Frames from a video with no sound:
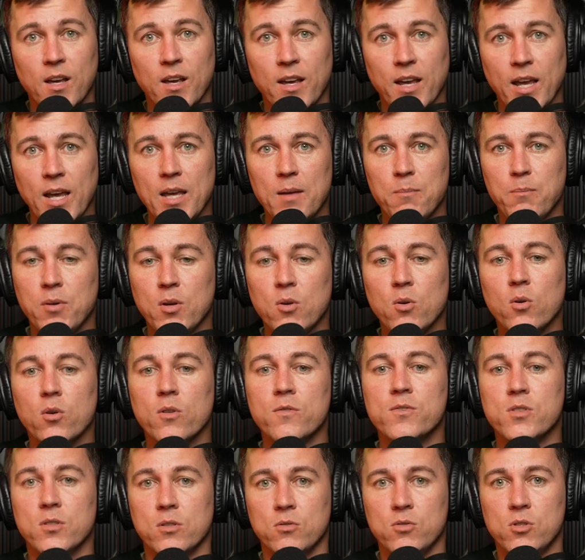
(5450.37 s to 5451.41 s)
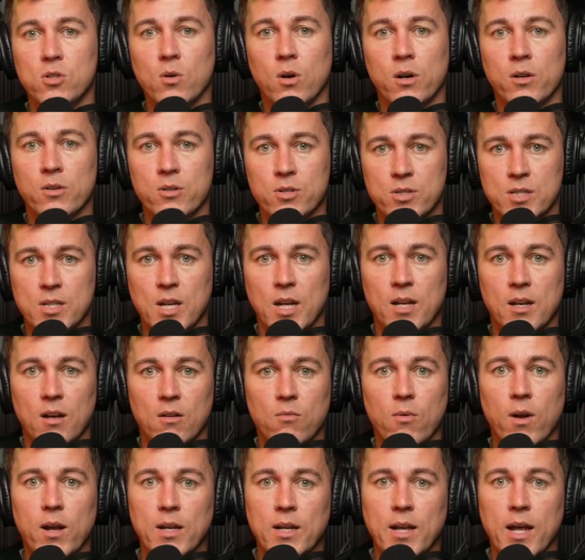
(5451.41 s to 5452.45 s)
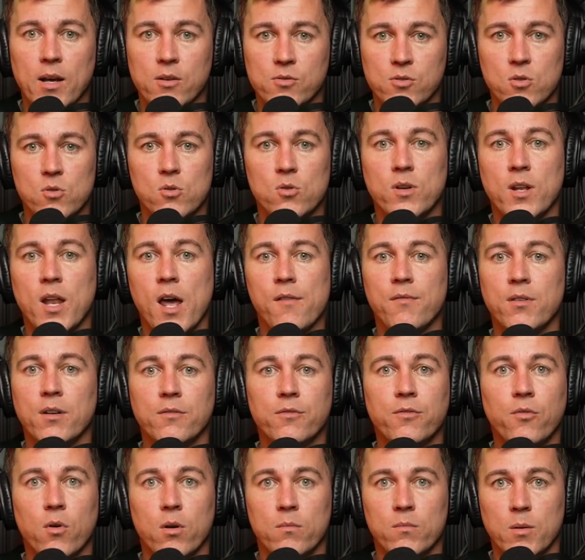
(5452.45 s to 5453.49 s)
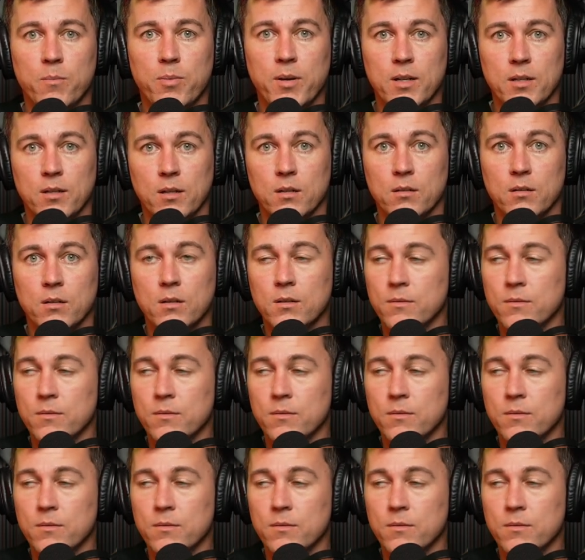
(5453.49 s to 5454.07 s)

it behooves you to understand it right now so you can have an informed opinion.